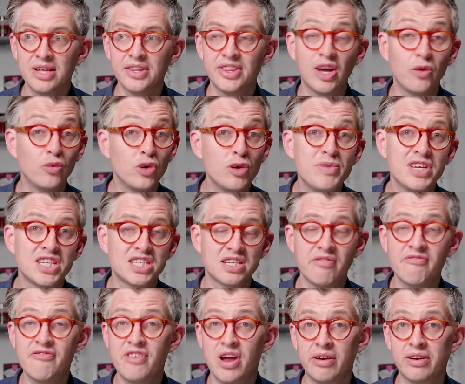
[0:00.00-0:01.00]
There will be
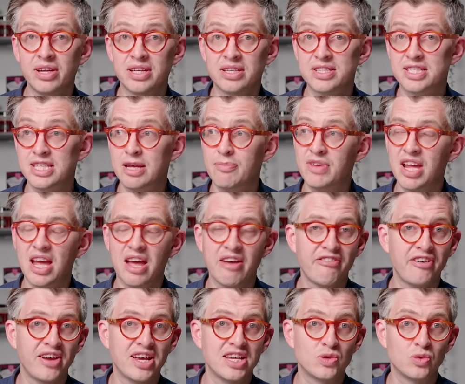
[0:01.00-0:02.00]
some variants. Some
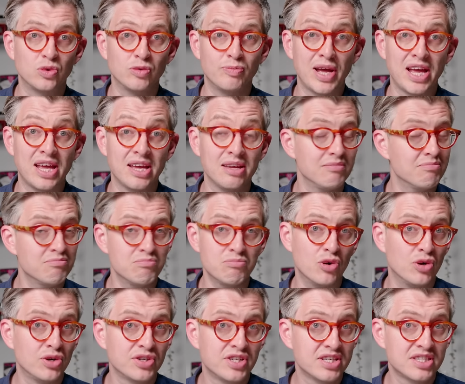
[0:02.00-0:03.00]
cafes will pay
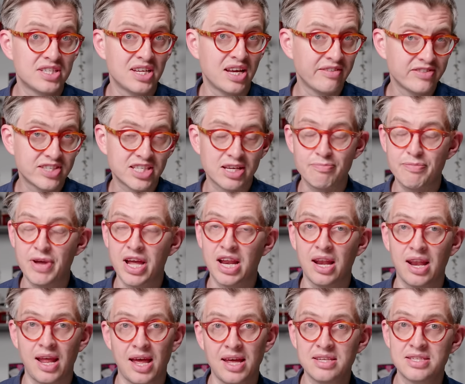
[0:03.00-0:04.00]
more to staff, some pay
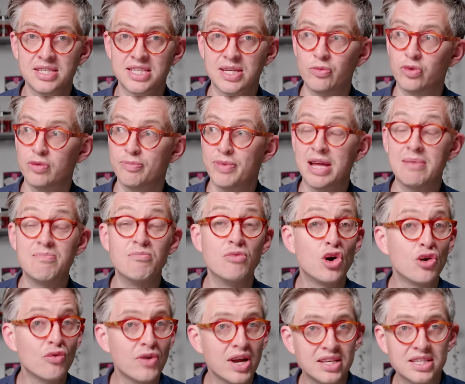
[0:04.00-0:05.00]
less, some will pay
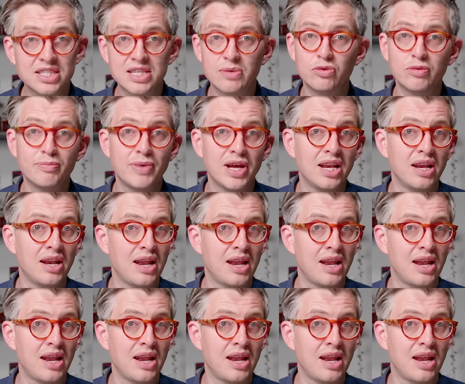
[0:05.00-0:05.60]
more rent, some will pay